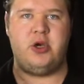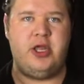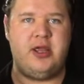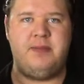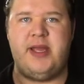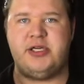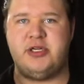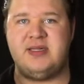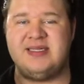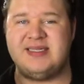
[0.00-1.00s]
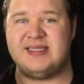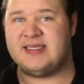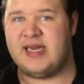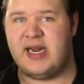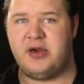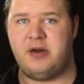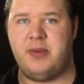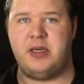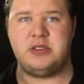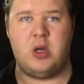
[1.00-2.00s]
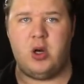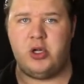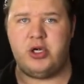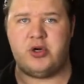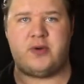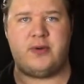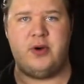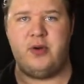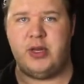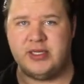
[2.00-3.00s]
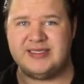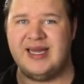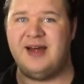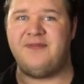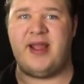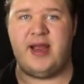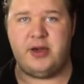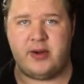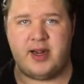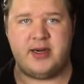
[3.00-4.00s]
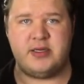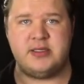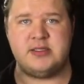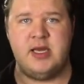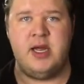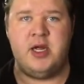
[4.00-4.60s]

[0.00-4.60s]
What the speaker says: you can make sure this is a standard amongst all your crew, yourself, and your actors.